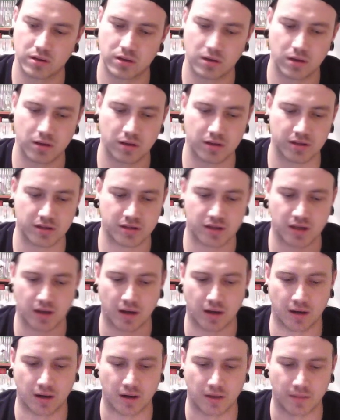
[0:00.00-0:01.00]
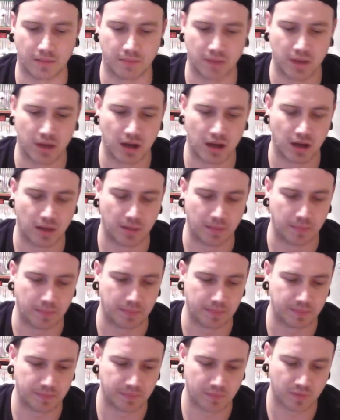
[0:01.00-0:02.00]

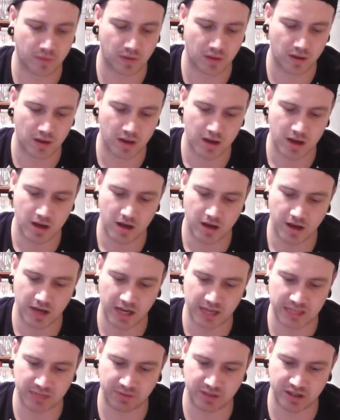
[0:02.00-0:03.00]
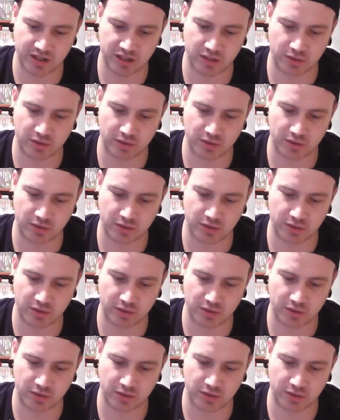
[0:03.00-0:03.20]
some inspiration